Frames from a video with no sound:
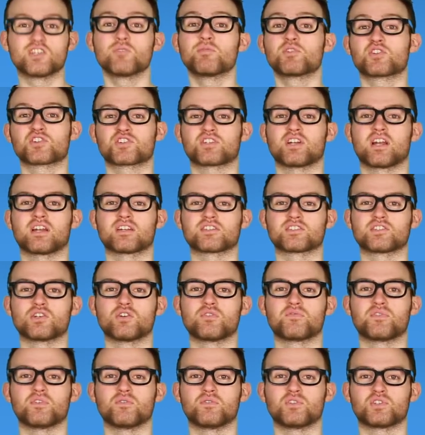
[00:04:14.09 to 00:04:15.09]
Do be sure to let us
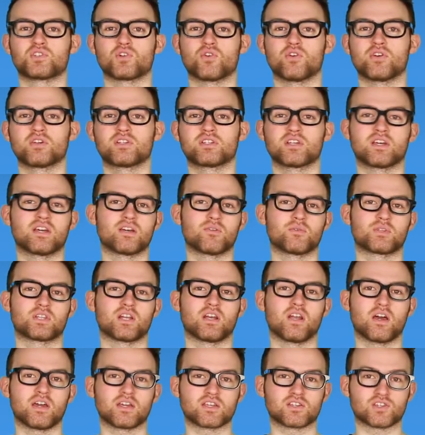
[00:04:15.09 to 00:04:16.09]
know if you enjoyed uh,
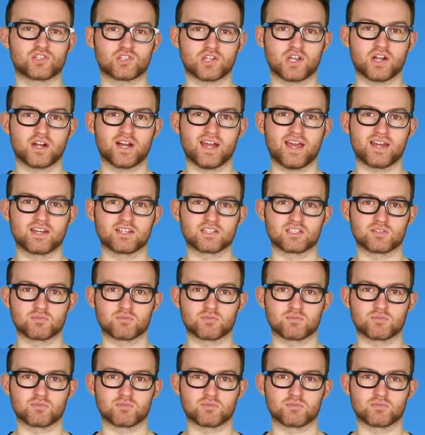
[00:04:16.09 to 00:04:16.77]
with a like, share, and a